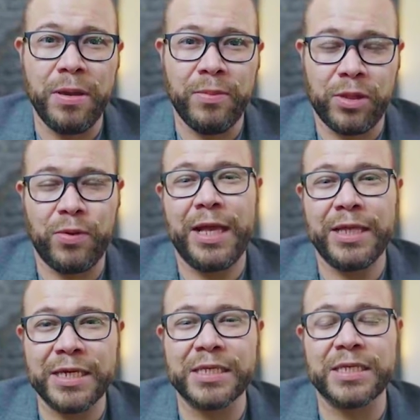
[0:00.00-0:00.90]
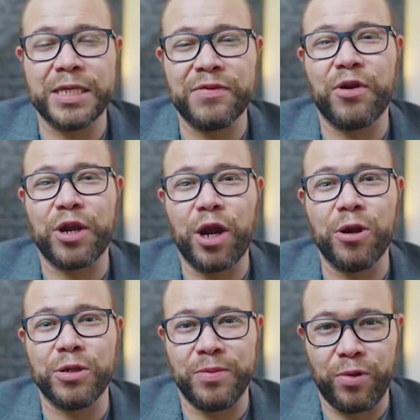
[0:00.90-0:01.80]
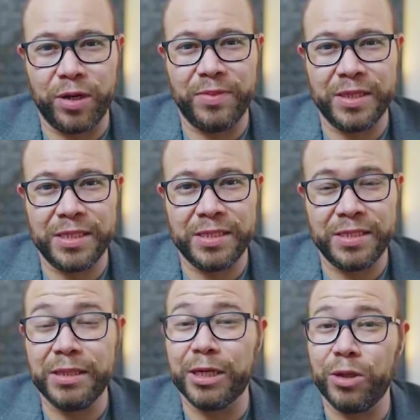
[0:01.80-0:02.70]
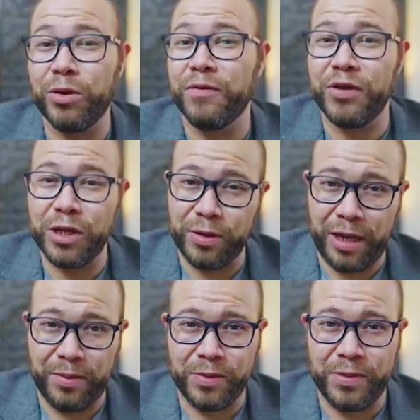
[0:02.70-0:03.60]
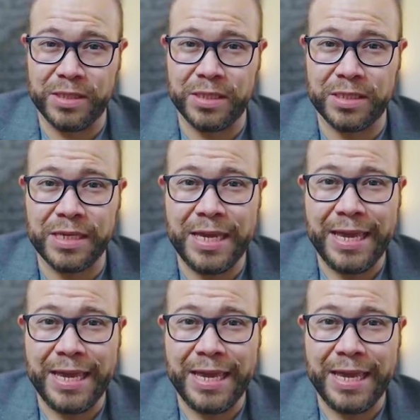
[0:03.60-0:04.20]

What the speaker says: But the reality is that it's very hard to run a business, let alone a video games business.